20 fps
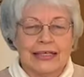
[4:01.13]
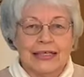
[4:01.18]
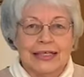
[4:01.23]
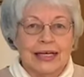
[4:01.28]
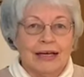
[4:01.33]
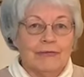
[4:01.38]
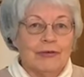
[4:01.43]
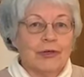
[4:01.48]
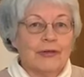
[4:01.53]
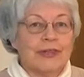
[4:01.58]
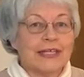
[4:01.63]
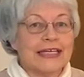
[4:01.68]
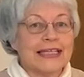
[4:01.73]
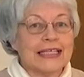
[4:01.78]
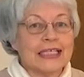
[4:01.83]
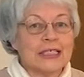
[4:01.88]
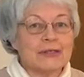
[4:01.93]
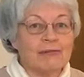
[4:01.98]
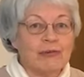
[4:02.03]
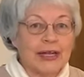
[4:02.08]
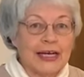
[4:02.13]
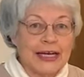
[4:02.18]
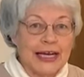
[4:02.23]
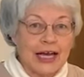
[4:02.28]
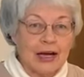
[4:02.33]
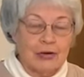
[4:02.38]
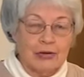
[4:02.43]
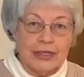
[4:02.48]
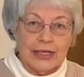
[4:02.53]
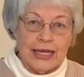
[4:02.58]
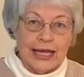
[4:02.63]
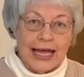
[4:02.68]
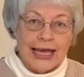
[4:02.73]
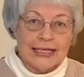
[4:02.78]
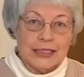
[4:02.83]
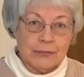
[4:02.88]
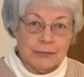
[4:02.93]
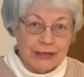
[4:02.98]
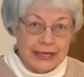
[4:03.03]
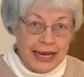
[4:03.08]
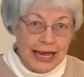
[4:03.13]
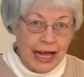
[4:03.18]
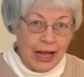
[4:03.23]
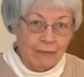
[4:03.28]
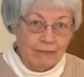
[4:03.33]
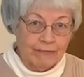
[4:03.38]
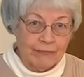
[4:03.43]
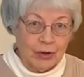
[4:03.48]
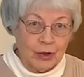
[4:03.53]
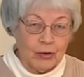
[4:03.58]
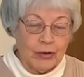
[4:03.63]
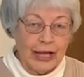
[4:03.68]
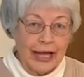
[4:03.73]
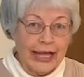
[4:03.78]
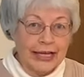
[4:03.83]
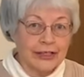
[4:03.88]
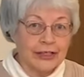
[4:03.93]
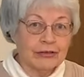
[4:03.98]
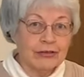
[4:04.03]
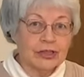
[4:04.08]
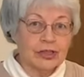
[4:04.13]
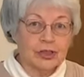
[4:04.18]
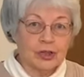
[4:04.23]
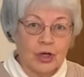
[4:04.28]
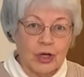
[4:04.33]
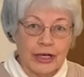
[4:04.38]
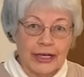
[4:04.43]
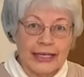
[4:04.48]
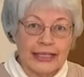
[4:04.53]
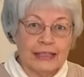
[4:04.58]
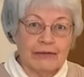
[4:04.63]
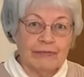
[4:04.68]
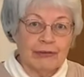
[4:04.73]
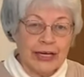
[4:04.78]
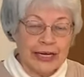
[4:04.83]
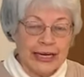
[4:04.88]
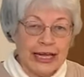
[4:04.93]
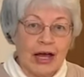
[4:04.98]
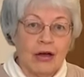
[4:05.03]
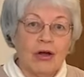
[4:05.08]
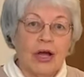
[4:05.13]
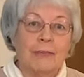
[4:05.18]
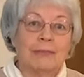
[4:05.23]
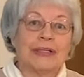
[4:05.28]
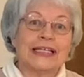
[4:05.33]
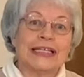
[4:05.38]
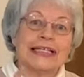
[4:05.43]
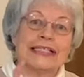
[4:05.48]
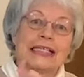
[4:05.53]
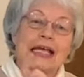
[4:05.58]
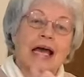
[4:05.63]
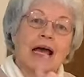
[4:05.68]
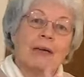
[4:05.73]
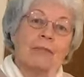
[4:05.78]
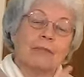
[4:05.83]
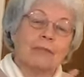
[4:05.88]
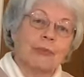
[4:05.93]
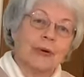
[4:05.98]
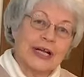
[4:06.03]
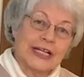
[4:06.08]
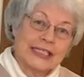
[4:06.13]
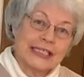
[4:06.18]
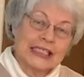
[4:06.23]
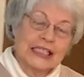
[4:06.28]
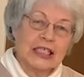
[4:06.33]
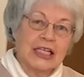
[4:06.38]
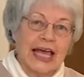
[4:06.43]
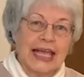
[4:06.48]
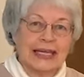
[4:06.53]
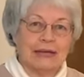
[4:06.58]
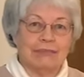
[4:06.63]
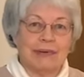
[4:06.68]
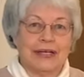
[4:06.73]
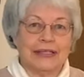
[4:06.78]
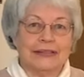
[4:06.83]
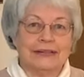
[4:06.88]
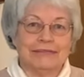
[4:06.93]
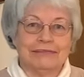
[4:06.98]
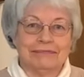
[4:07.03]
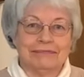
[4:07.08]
If you think this video has been helpful and you're enjoying the video, please press the like button.